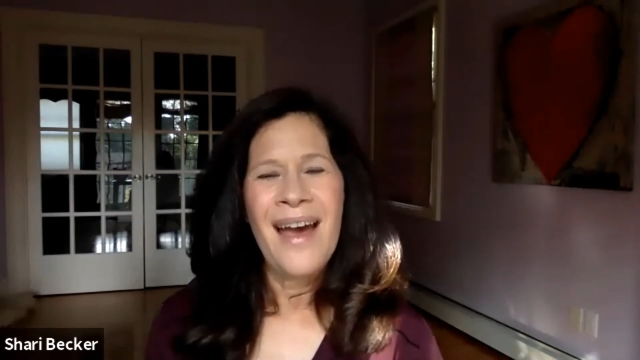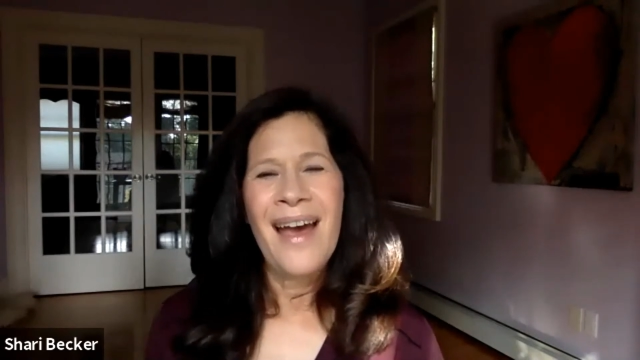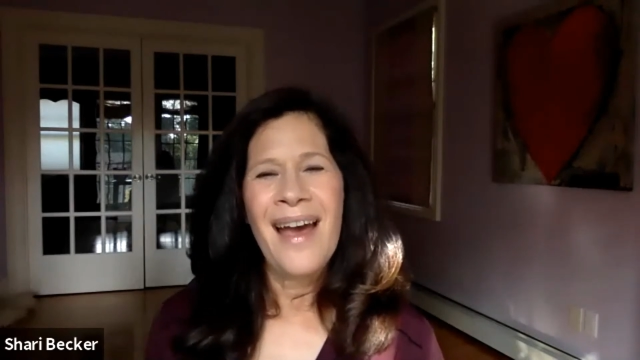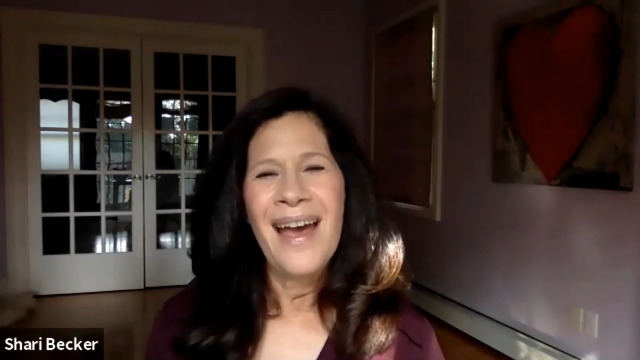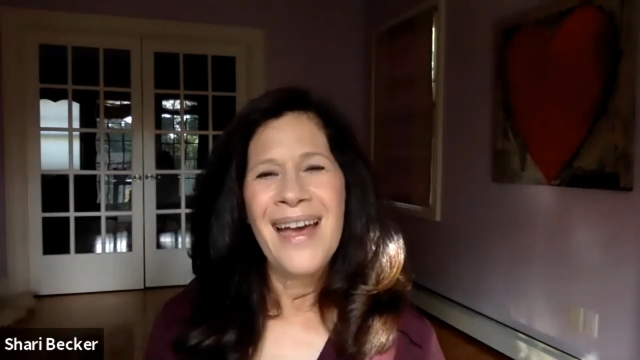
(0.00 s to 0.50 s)

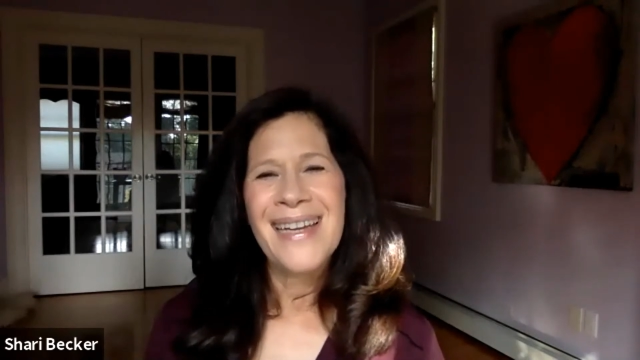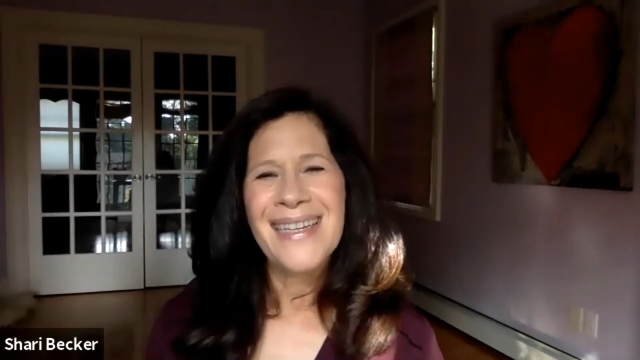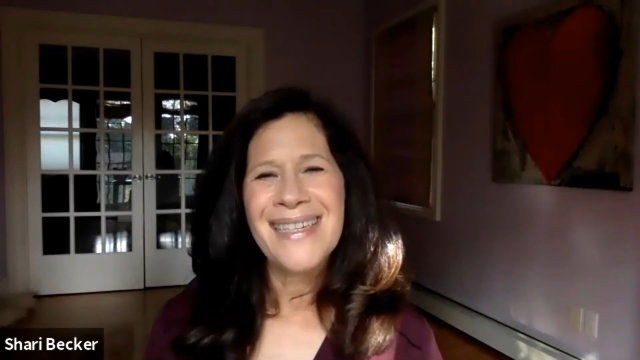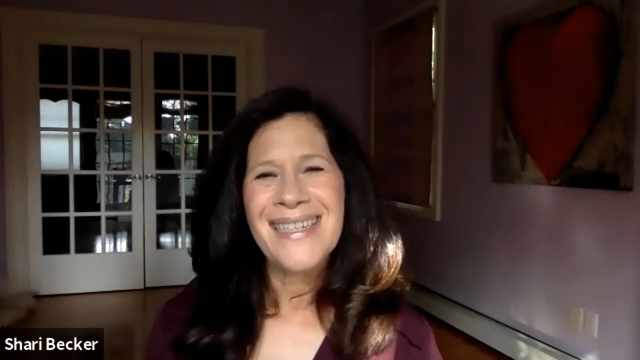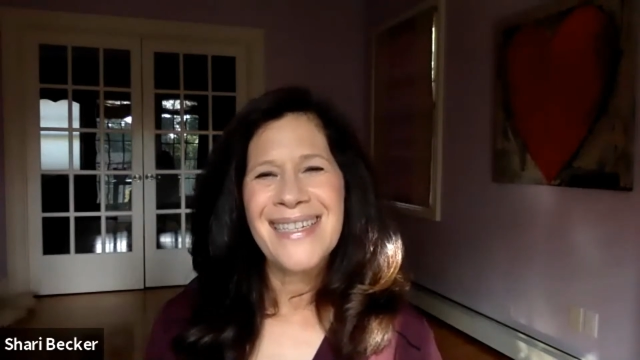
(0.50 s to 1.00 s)

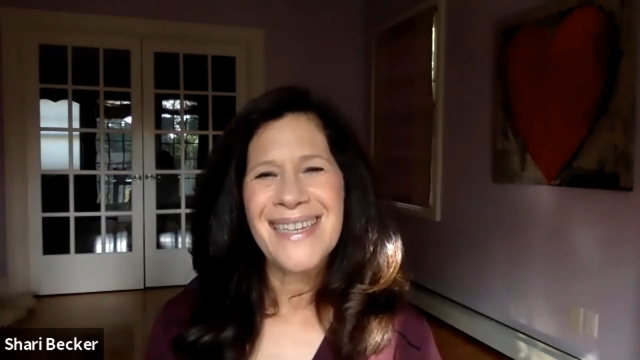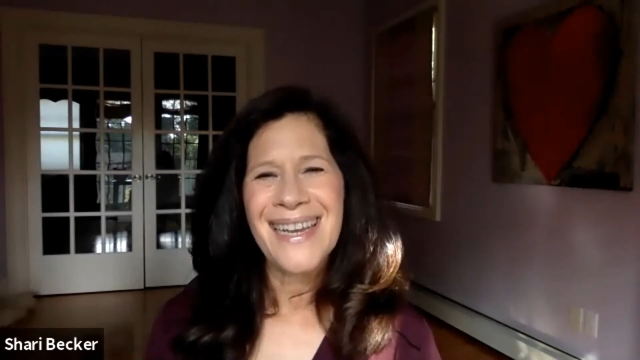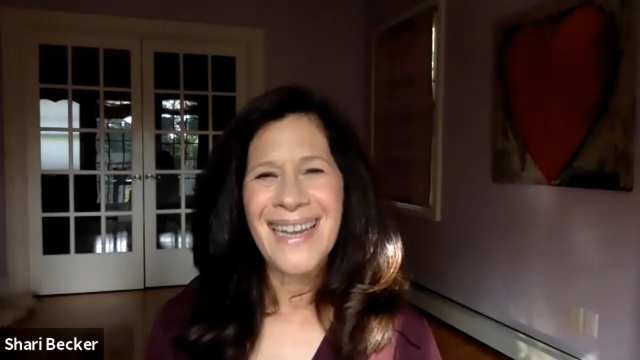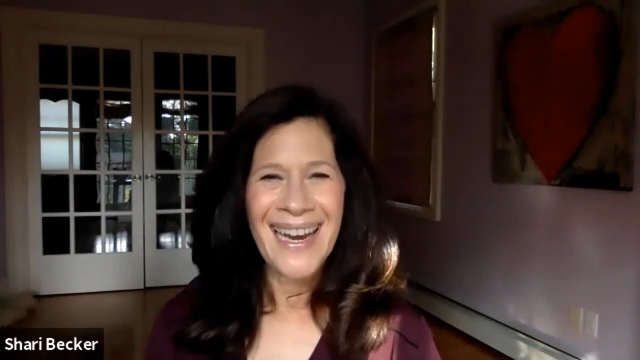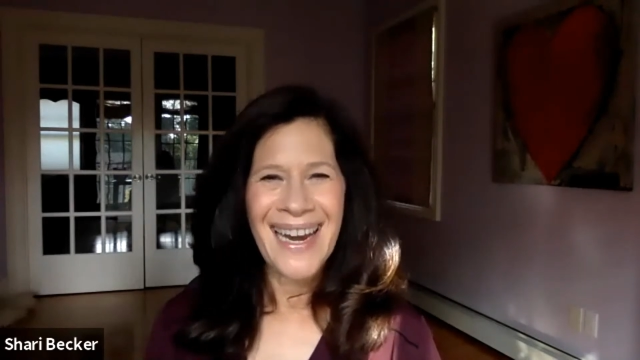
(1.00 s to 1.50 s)
And
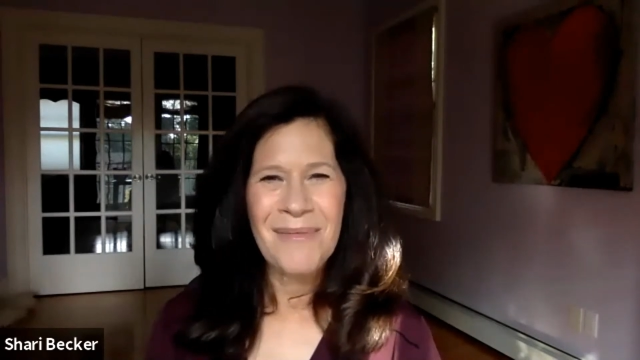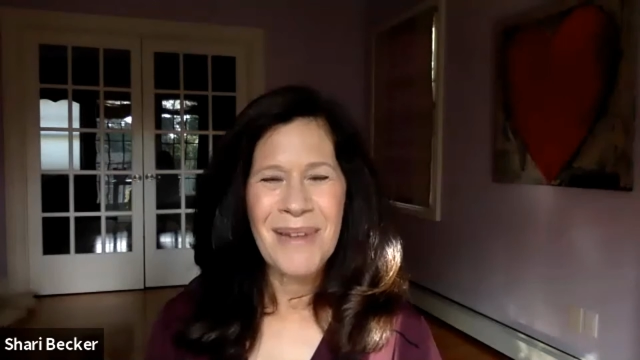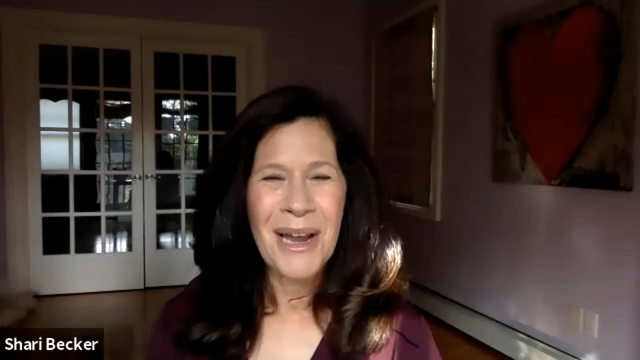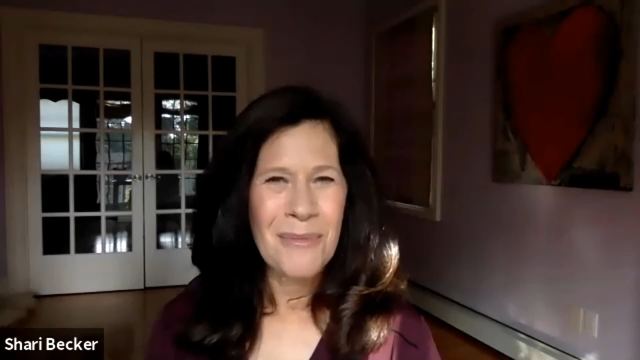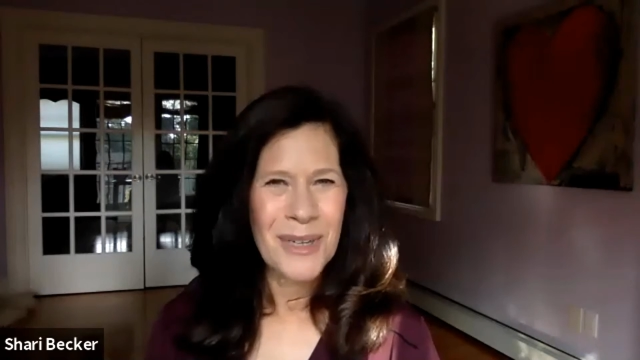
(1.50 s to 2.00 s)
again, I've
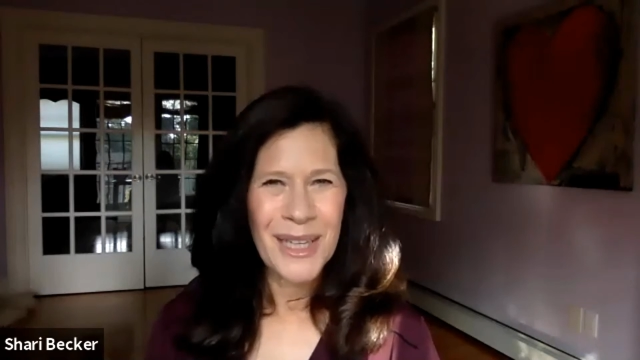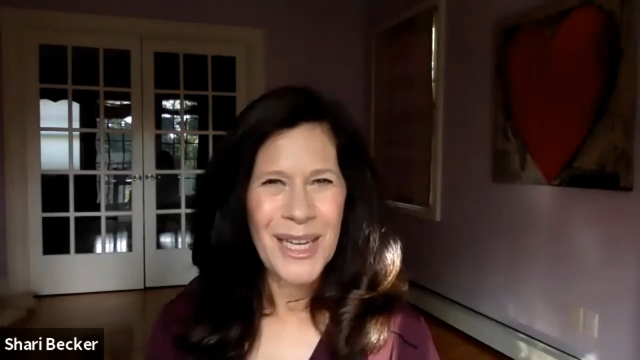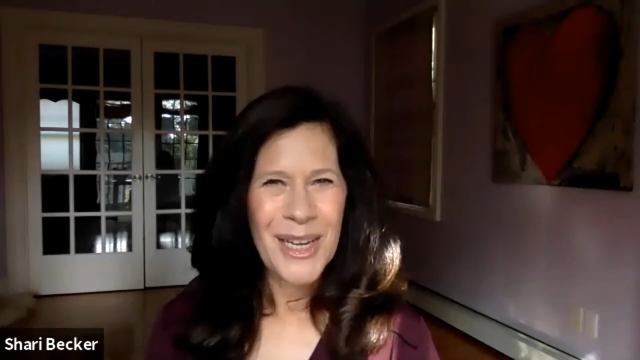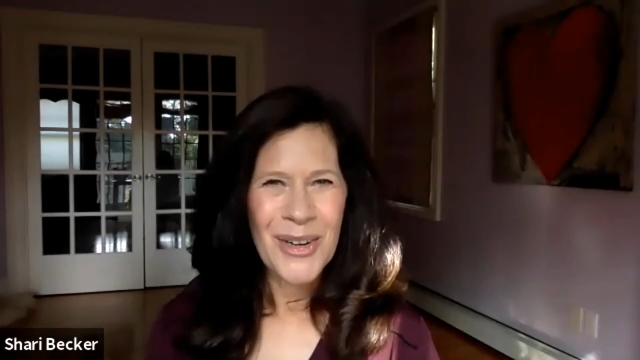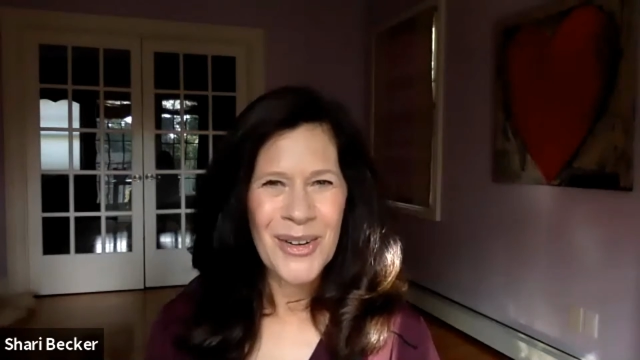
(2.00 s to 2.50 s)
become really
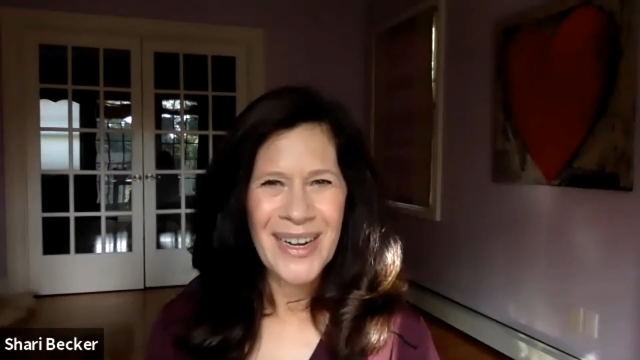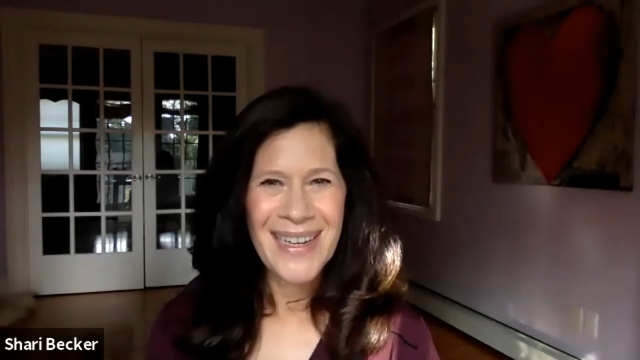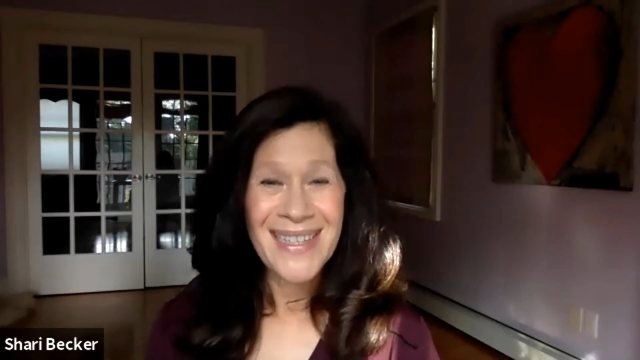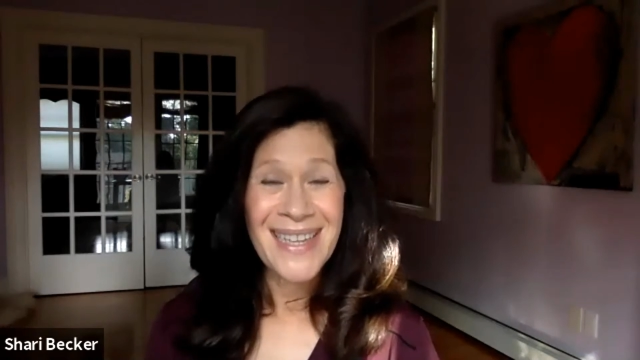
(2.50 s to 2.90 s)
curious,